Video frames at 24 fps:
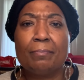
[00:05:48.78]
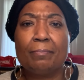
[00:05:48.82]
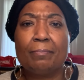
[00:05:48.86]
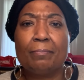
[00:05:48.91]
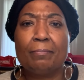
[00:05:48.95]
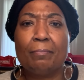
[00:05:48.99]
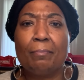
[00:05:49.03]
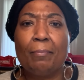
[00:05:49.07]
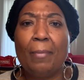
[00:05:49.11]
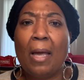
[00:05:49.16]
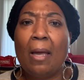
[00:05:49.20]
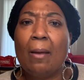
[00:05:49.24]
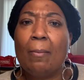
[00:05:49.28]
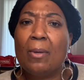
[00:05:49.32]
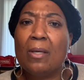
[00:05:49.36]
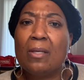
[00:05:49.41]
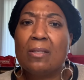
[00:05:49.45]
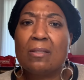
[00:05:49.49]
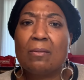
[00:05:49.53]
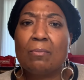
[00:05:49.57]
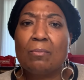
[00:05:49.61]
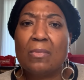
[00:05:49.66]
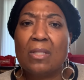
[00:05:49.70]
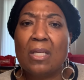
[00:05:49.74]
Maybe
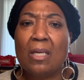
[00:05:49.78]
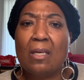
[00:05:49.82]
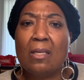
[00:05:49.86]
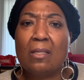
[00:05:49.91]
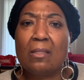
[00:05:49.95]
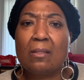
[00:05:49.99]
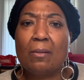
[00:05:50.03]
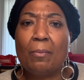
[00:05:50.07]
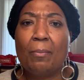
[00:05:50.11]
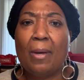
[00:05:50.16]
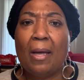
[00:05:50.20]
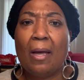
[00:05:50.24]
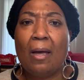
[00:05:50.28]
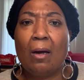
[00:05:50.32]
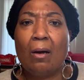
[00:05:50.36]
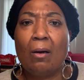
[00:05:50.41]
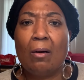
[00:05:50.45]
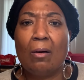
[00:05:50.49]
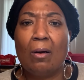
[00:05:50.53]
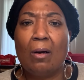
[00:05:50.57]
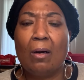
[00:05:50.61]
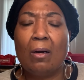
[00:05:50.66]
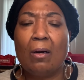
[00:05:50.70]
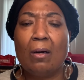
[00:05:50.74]
some things
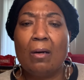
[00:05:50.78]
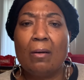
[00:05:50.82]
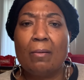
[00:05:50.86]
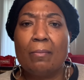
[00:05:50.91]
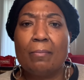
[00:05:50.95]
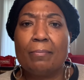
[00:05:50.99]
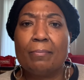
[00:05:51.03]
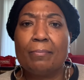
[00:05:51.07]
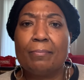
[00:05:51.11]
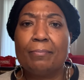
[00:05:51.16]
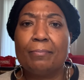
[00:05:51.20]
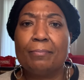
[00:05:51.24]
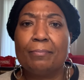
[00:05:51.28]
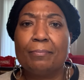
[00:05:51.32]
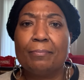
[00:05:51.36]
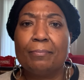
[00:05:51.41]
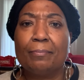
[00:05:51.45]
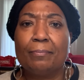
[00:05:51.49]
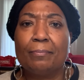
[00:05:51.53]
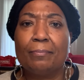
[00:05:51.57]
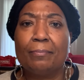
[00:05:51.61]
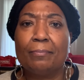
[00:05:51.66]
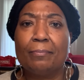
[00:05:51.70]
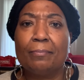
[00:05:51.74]
about
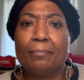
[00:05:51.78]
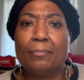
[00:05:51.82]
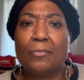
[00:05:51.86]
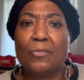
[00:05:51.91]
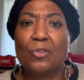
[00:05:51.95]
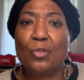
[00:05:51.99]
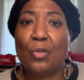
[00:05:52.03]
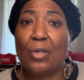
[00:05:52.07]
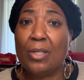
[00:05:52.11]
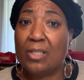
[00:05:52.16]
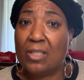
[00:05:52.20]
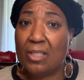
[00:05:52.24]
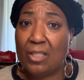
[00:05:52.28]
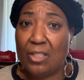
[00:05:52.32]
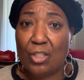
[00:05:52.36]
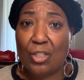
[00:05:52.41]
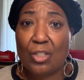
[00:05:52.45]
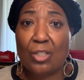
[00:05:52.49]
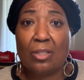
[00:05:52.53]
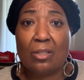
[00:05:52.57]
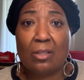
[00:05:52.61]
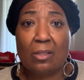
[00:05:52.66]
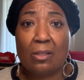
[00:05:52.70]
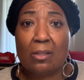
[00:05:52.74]

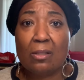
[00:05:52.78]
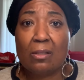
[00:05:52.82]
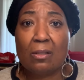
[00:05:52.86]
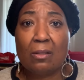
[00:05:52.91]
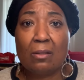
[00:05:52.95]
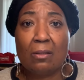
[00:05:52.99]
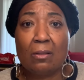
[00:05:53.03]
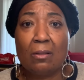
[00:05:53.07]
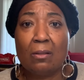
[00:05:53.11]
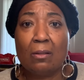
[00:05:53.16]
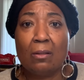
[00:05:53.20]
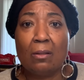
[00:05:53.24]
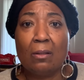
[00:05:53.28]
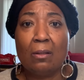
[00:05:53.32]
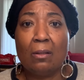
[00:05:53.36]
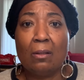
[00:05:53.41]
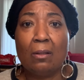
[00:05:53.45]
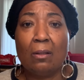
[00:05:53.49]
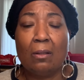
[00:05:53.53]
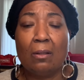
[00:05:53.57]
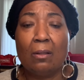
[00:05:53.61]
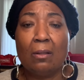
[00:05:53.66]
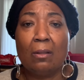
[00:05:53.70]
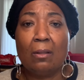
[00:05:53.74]
transitions.
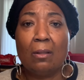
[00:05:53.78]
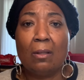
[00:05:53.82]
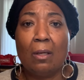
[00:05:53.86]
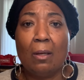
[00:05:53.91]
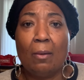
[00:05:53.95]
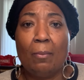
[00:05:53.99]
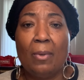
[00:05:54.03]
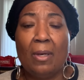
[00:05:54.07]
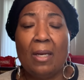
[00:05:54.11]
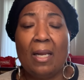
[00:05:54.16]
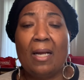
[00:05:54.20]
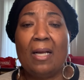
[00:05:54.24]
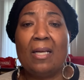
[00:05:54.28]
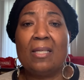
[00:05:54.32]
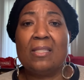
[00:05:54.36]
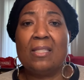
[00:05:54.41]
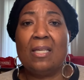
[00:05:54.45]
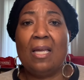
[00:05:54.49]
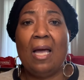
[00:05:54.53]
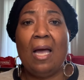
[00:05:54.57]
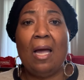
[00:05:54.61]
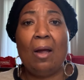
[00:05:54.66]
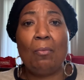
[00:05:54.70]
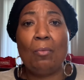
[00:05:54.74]
But like I
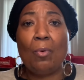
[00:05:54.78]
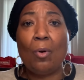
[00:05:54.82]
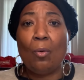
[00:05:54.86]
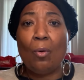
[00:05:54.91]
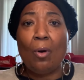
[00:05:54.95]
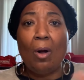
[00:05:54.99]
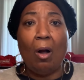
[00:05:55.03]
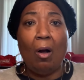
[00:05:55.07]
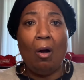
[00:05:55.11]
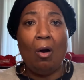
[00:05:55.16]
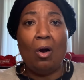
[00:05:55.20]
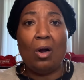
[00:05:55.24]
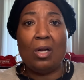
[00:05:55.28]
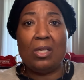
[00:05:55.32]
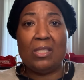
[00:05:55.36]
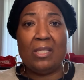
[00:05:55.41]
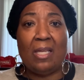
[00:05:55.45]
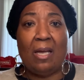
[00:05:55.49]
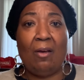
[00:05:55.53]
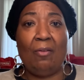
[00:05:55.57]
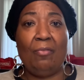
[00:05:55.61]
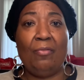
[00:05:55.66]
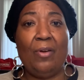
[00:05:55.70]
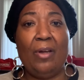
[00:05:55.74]
said, I wrote cards
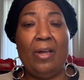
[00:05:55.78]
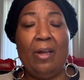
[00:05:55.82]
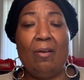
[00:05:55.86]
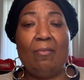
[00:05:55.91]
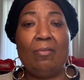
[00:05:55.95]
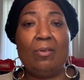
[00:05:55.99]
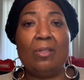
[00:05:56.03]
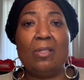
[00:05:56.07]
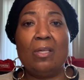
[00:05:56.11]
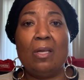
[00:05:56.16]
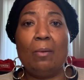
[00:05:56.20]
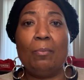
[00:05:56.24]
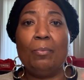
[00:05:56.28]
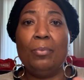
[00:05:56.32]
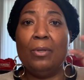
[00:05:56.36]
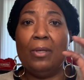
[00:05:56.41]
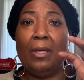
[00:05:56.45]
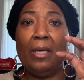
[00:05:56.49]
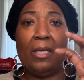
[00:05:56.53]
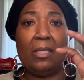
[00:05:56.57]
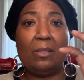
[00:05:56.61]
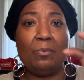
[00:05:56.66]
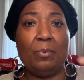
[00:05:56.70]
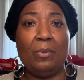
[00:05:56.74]
out for everything, put
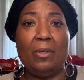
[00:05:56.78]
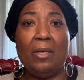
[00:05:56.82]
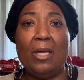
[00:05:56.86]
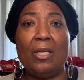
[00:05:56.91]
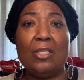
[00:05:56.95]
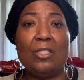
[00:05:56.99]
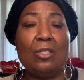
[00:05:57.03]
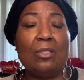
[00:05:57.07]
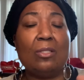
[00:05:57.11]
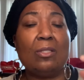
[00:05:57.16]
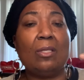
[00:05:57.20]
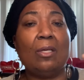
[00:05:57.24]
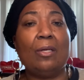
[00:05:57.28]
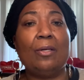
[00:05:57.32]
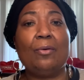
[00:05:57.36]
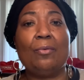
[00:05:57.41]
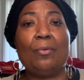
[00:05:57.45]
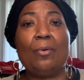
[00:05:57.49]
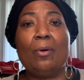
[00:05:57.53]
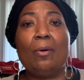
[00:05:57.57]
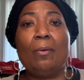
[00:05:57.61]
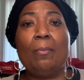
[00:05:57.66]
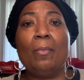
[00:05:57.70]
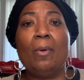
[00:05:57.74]
explanations
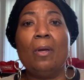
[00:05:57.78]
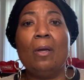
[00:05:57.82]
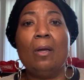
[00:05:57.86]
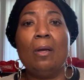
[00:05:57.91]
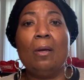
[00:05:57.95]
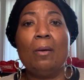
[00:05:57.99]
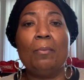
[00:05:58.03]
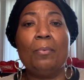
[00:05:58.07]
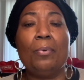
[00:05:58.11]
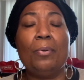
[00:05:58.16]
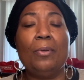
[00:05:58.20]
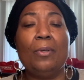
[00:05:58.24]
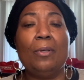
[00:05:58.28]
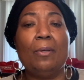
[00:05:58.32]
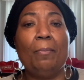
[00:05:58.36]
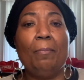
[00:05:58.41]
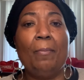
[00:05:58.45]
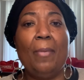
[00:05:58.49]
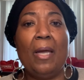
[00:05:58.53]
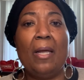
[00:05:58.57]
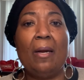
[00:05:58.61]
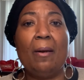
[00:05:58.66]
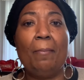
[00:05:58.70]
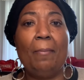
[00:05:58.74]
under them,
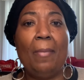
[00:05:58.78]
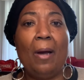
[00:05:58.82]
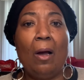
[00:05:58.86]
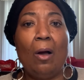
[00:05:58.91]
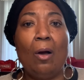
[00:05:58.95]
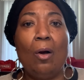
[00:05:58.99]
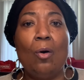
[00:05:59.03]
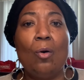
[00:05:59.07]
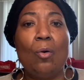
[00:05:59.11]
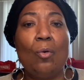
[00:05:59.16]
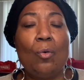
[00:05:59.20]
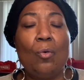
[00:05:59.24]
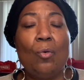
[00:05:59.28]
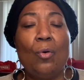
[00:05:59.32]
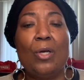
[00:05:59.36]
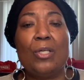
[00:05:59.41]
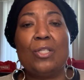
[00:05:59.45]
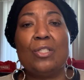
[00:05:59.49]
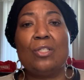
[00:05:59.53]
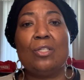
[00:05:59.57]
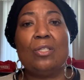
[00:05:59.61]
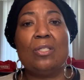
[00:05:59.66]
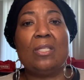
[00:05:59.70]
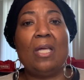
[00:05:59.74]
made up my own
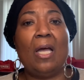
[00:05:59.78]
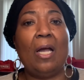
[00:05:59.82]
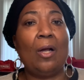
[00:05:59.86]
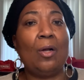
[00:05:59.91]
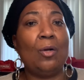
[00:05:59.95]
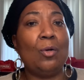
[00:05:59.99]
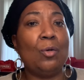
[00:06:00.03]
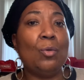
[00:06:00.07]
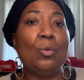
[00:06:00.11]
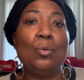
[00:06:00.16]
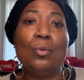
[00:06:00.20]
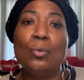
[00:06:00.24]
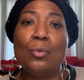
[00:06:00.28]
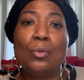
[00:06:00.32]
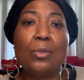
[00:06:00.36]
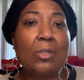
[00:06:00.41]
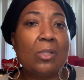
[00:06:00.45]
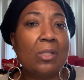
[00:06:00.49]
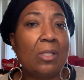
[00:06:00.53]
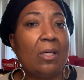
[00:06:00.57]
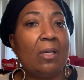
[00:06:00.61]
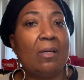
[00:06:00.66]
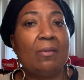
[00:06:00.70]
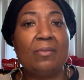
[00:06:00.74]
questions. I Googled
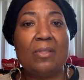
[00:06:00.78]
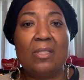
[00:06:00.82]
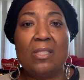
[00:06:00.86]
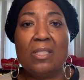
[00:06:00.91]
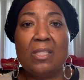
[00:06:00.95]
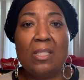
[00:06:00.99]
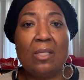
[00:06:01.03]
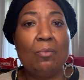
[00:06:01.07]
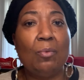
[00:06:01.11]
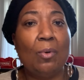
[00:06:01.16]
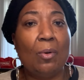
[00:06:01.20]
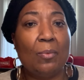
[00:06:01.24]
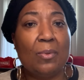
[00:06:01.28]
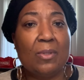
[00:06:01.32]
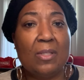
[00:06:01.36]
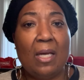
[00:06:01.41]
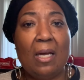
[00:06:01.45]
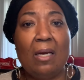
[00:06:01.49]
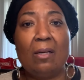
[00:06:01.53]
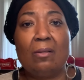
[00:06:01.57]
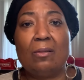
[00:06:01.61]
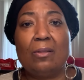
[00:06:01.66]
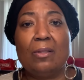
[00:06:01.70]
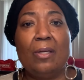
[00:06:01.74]
stuff to see what was
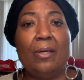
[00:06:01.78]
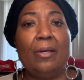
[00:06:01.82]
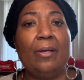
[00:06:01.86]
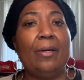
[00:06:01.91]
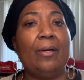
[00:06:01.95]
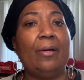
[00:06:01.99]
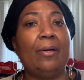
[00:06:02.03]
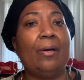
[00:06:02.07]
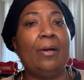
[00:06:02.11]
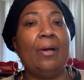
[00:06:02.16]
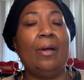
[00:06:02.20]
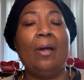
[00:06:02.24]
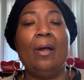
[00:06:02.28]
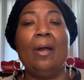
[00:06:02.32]
out there.